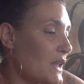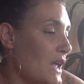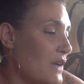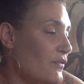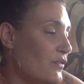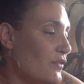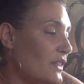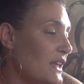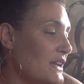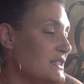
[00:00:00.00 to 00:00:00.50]
I
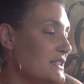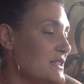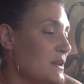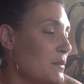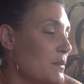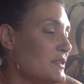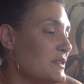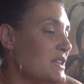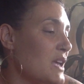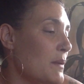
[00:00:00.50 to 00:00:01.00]
feel like
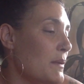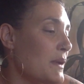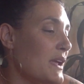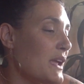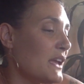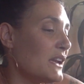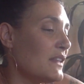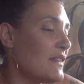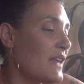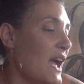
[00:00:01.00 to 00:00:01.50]
someone's coming
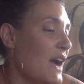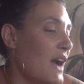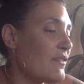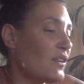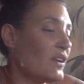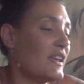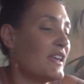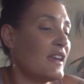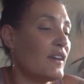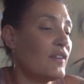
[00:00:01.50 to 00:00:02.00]
in and they have
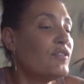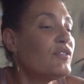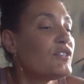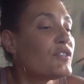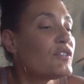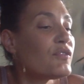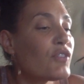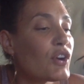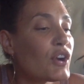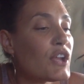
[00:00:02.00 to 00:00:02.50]
a gift
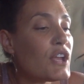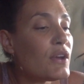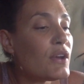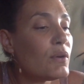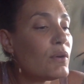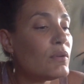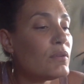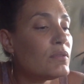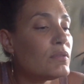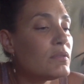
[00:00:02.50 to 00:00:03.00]
for
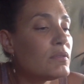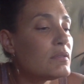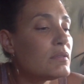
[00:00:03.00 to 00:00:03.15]
you.